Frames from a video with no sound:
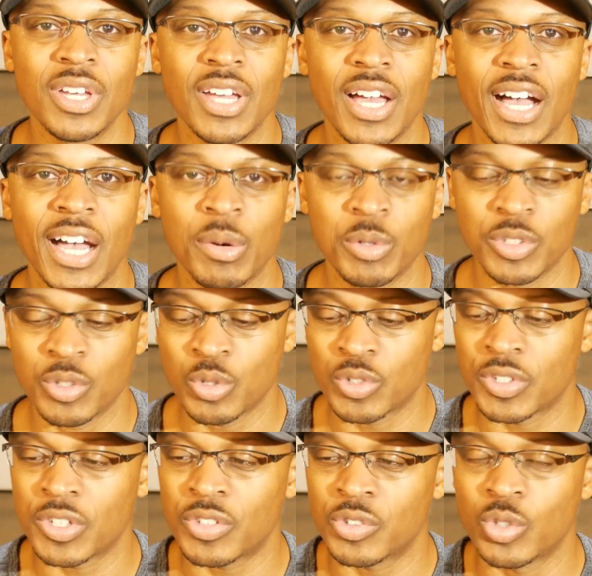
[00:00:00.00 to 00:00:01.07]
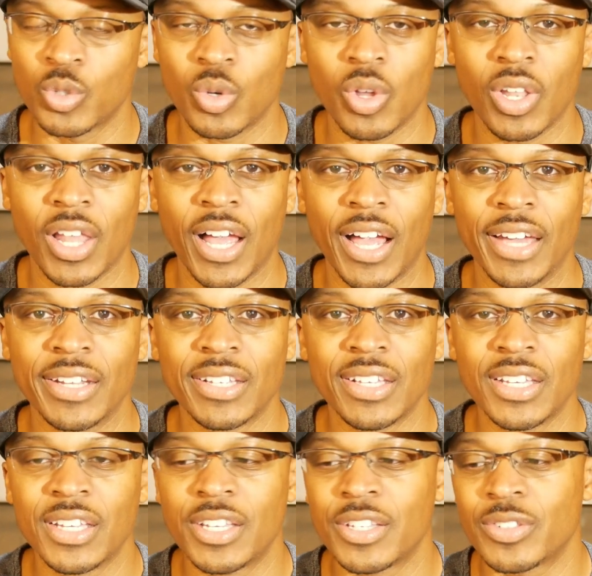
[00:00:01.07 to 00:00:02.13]
I would use this tool a lot.
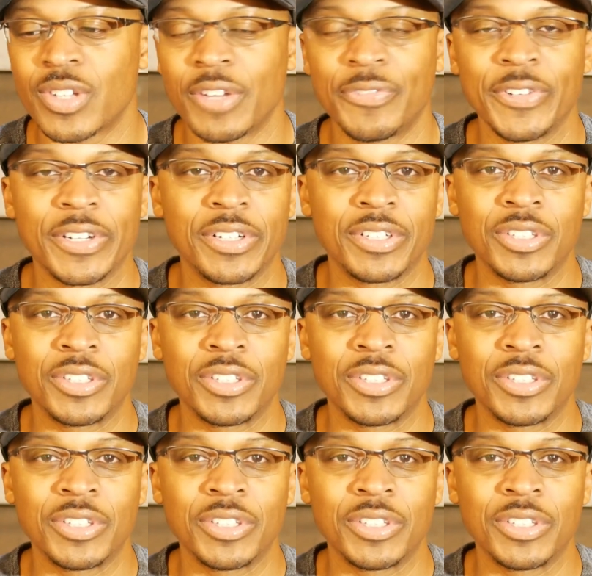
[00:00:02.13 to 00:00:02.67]
So I figured,